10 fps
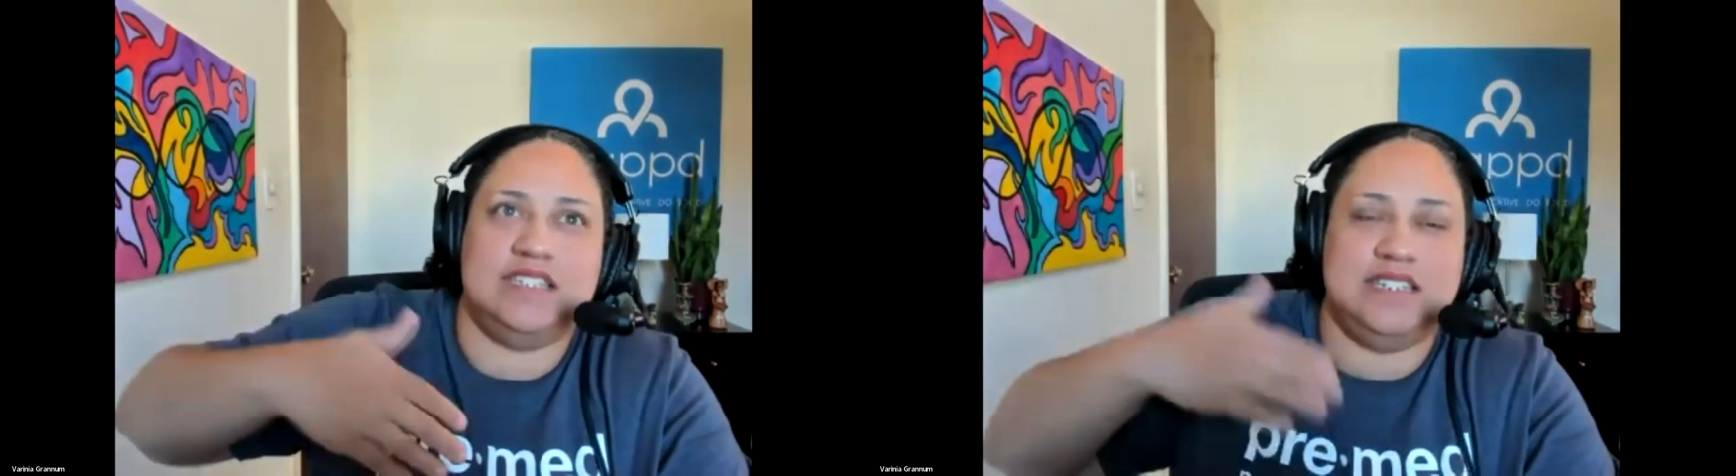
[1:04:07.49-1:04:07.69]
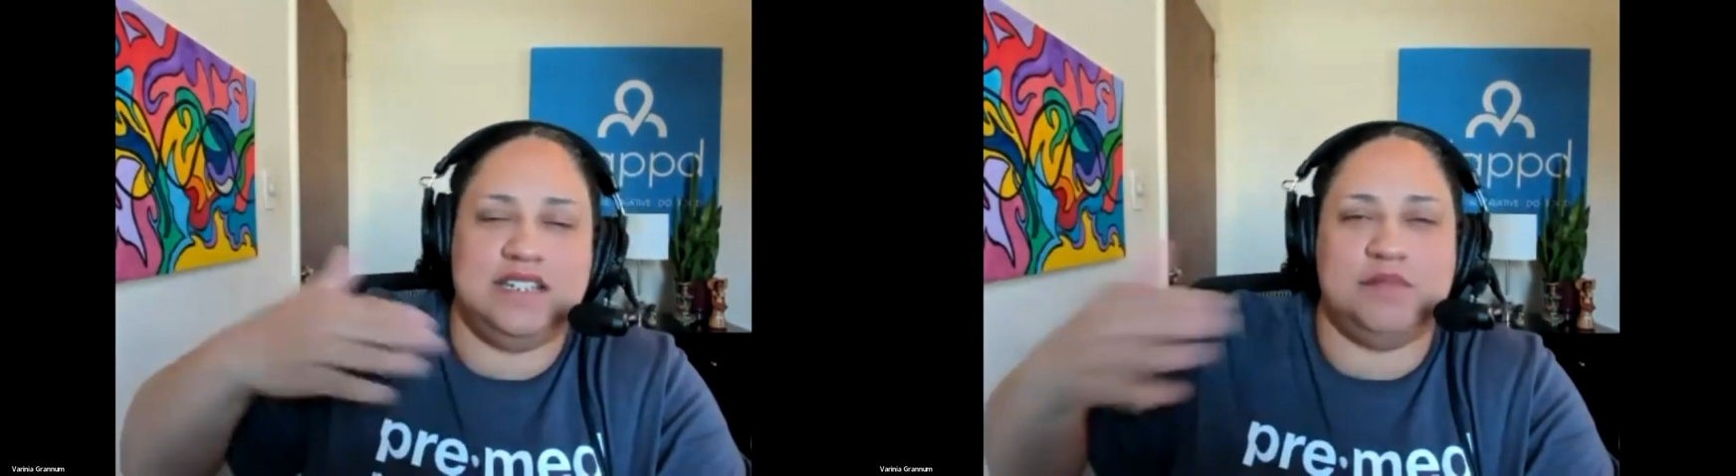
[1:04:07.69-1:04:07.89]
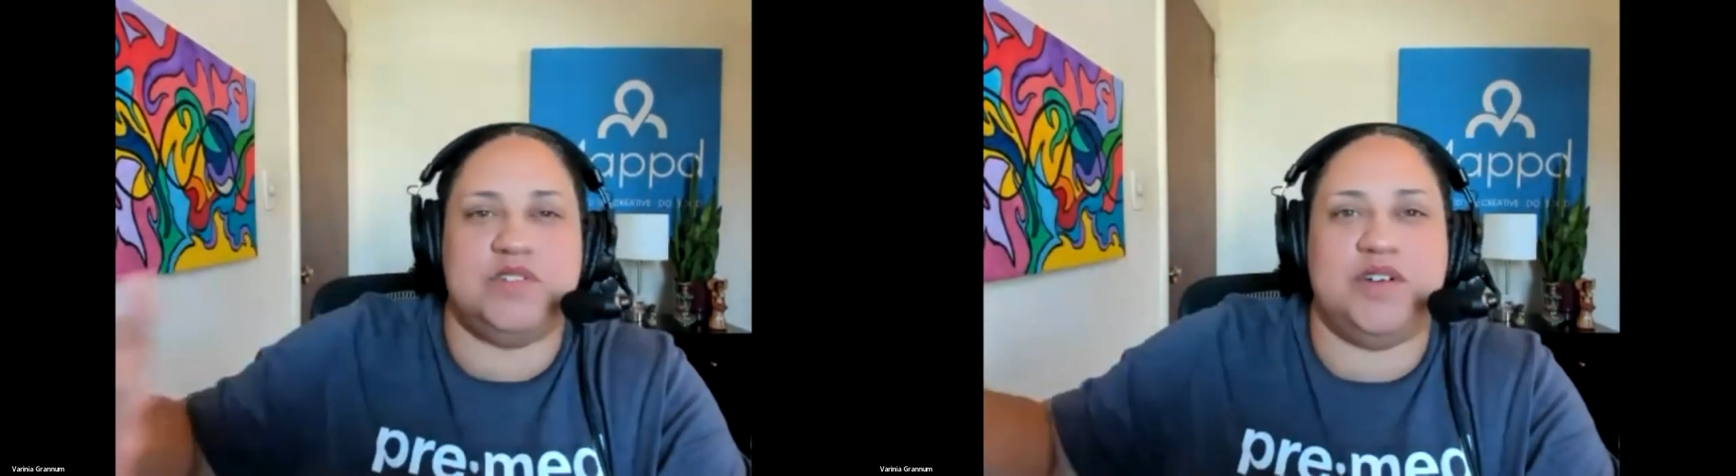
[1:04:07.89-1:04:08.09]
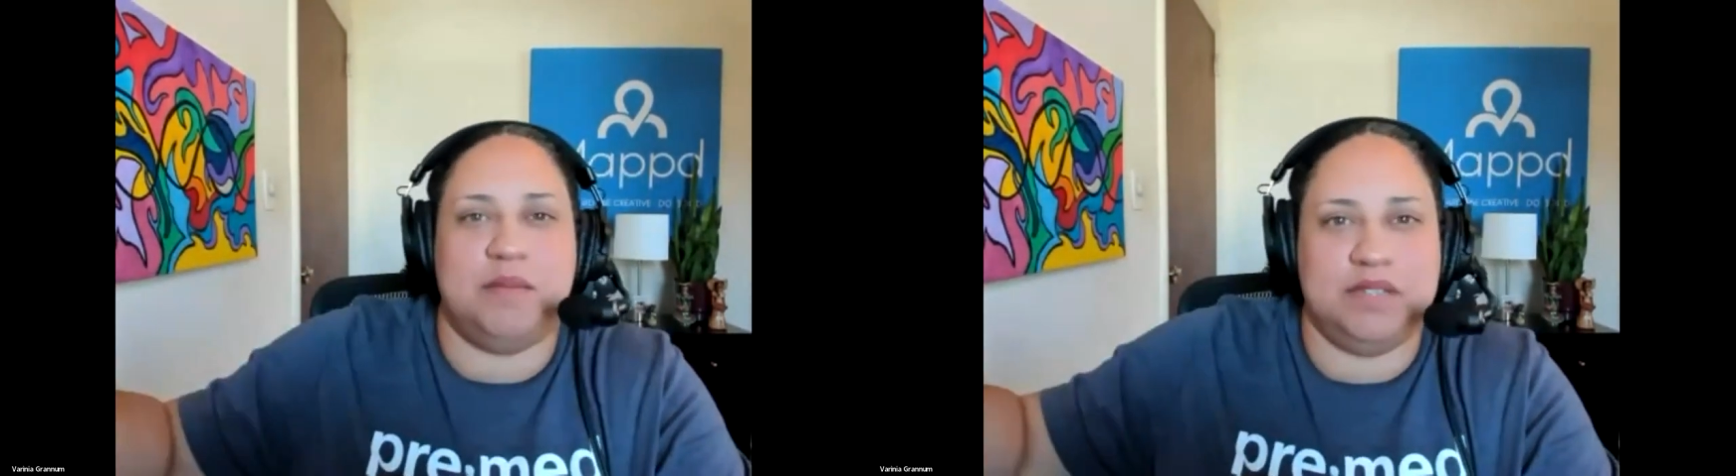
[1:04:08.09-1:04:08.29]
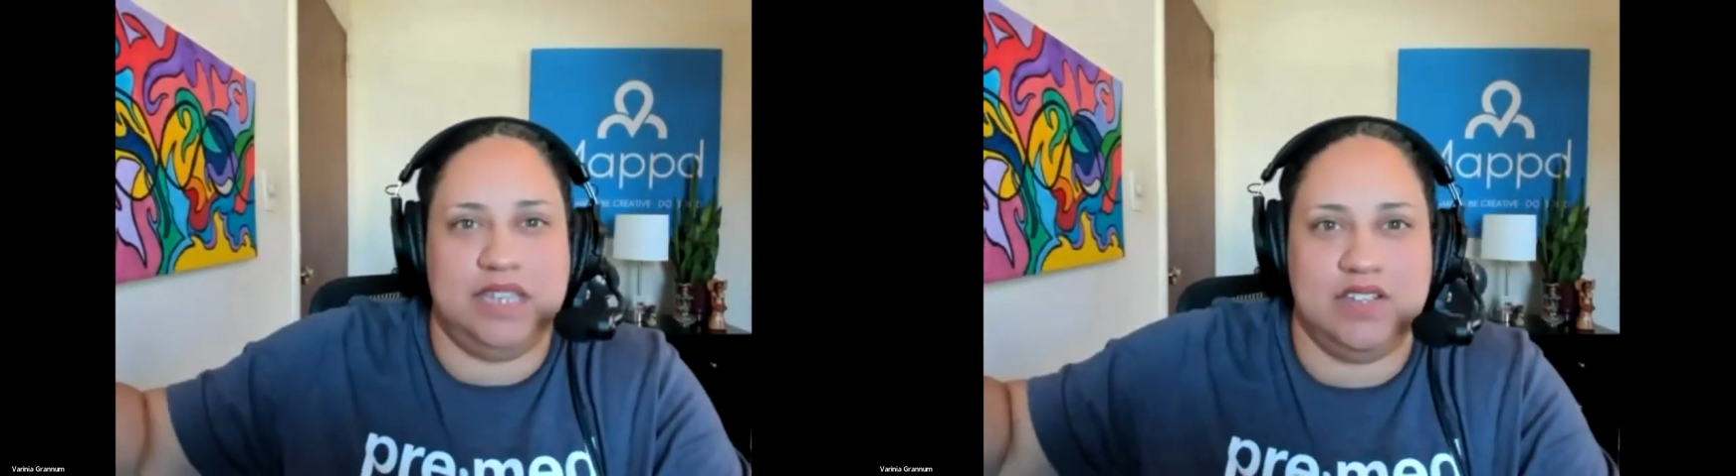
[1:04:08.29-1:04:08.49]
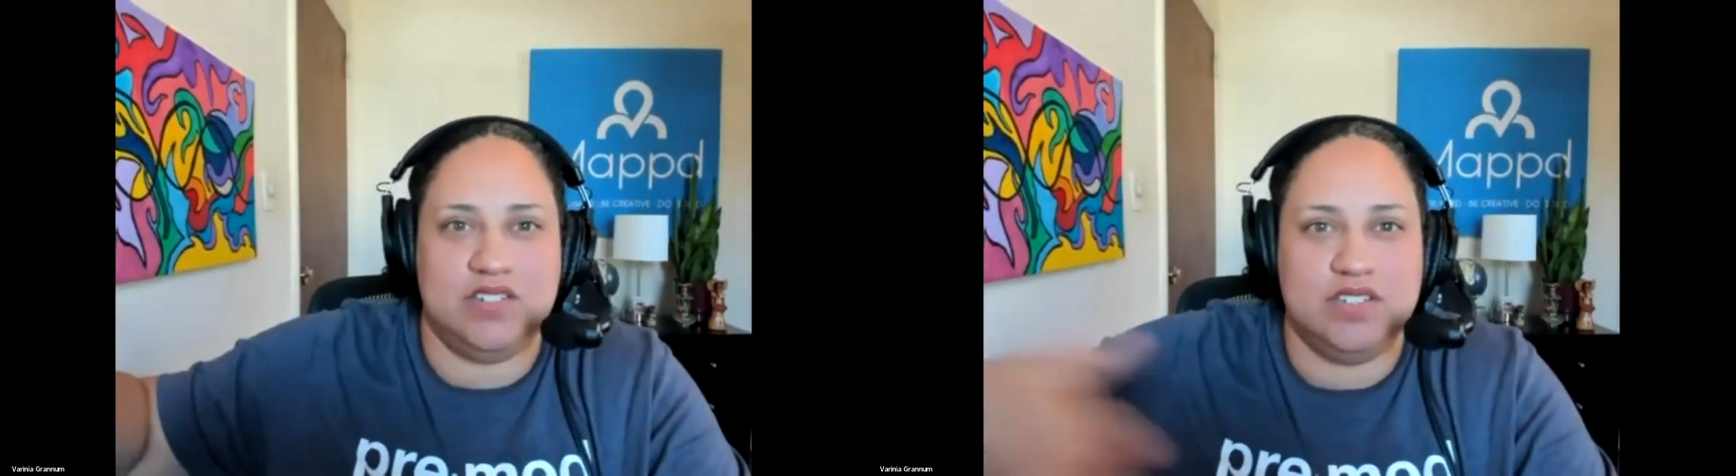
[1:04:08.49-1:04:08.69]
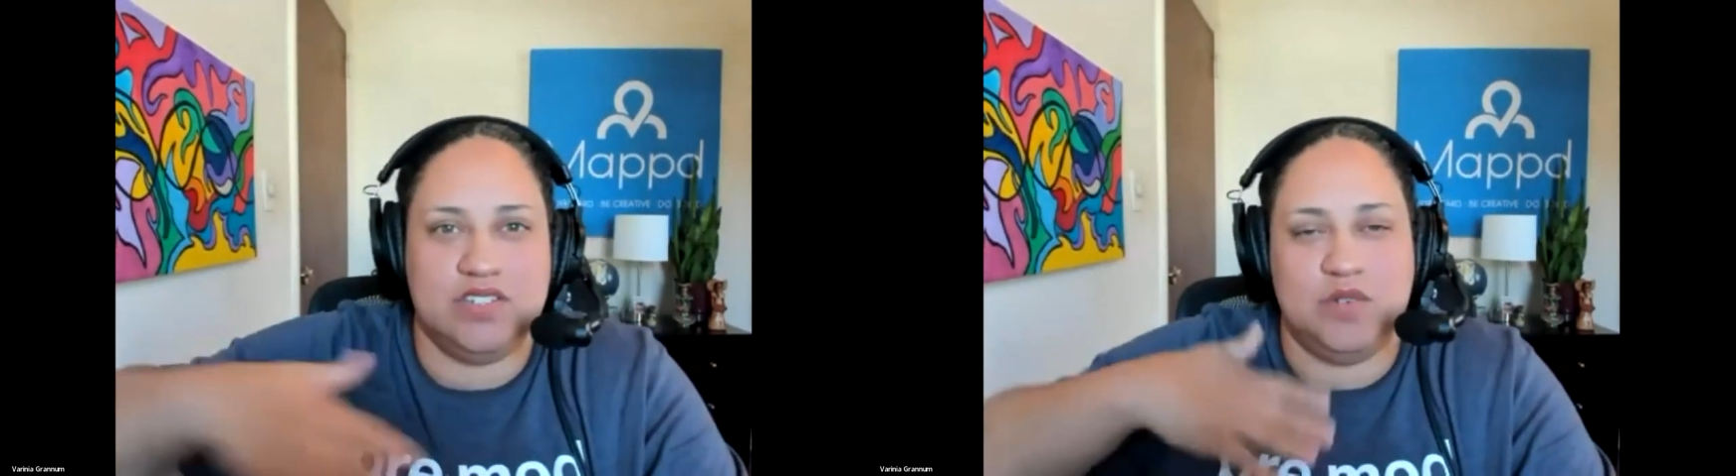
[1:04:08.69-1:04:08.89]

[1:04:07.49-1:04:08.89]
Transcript: leading up to your application.